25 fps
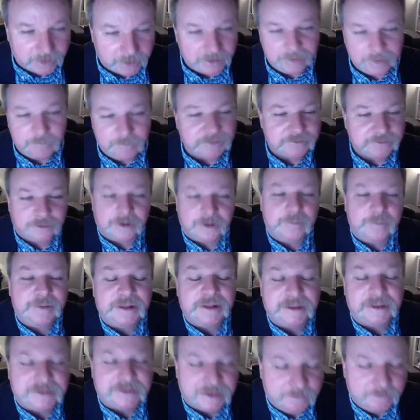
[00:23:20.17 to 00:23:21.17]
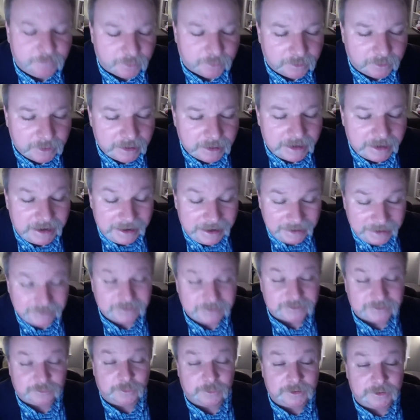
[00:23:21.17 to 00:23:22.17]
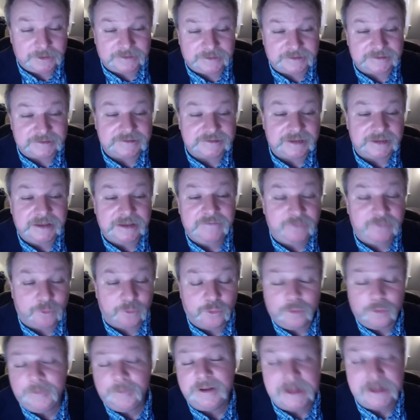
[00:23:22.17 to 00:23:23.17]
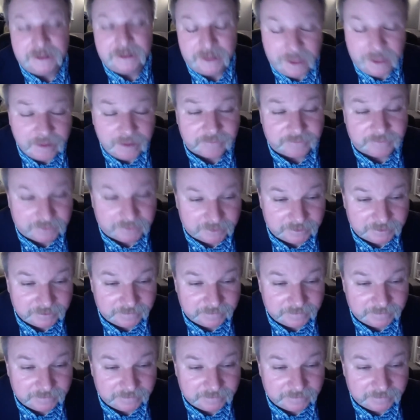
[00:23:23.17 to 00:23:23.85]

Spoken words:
He wasn't going to be like the emperor. He just wanted to save the woman he loved,